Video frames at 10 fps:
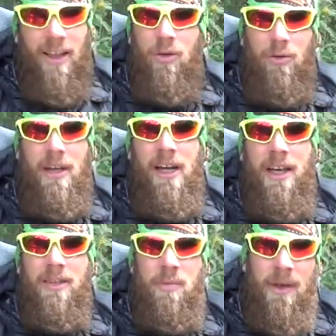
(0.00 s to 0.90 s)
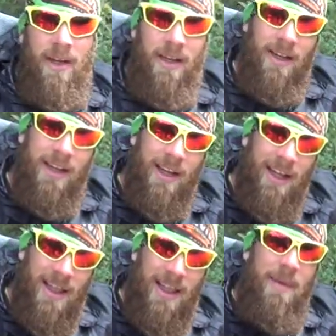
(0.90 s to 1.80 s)
three has been
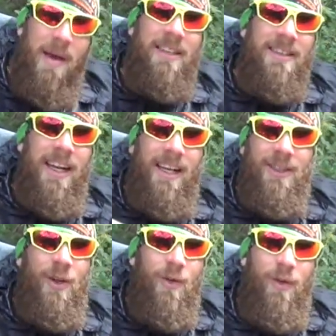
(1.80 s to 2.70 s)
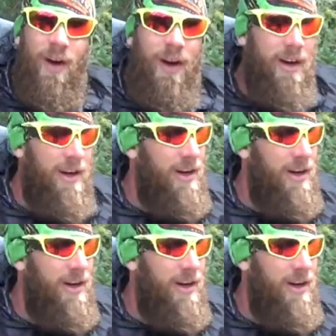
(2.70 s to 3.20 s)
the best day so far.